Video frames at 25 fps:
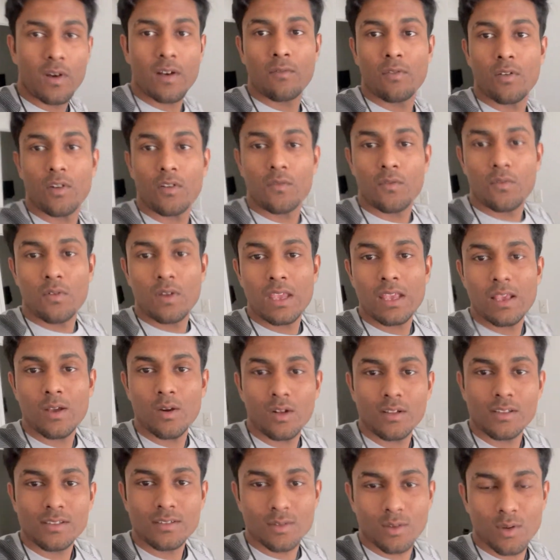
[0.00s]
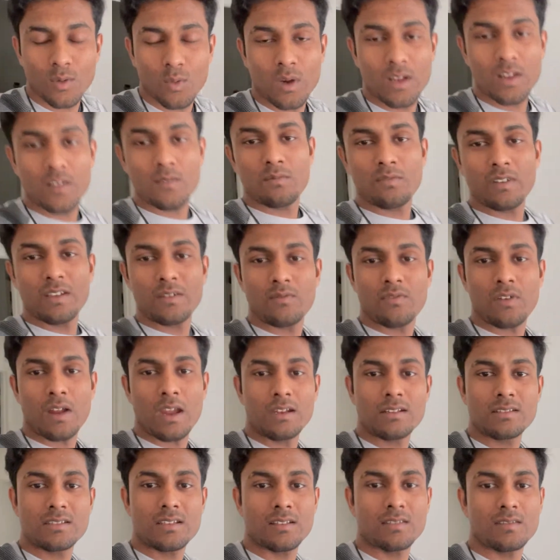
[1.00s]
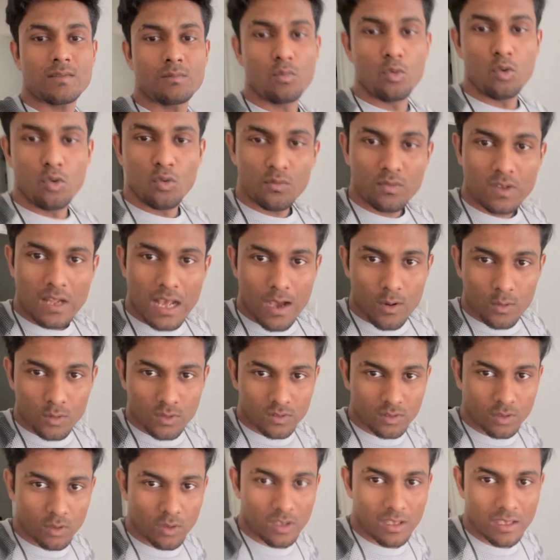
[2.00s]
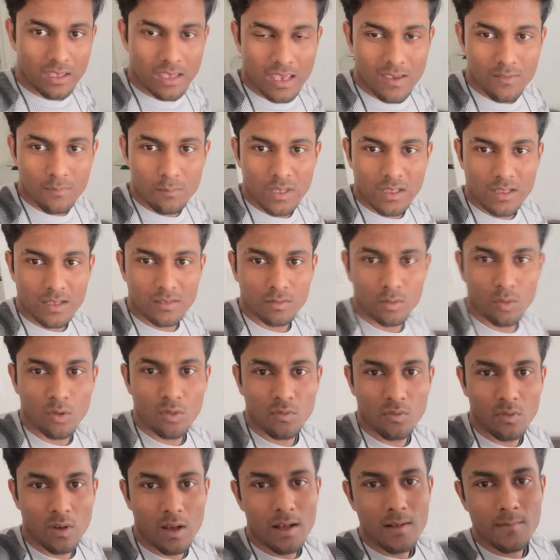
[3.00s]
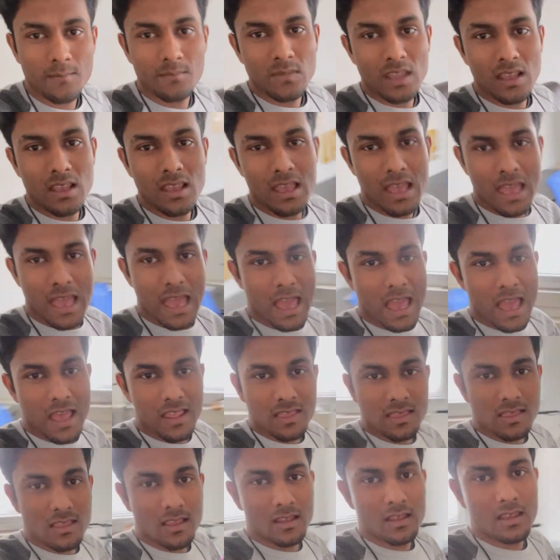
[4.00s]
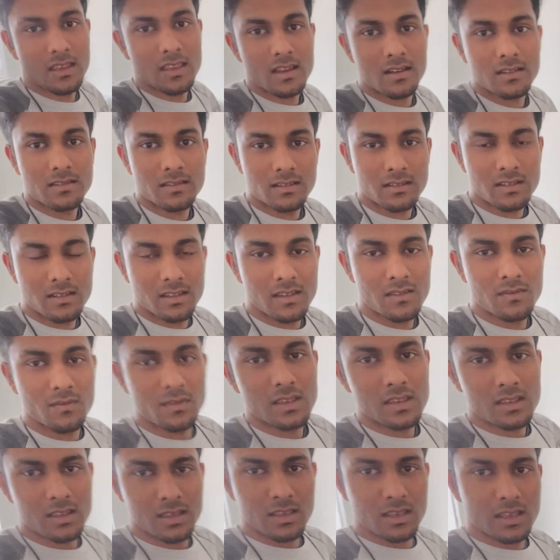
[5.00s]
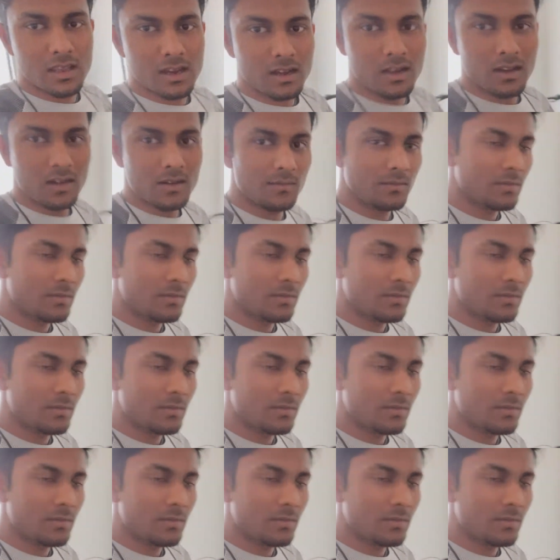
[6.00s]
for free also. One of my friends just moved out, so he gave me the sofa. And here is a TV here,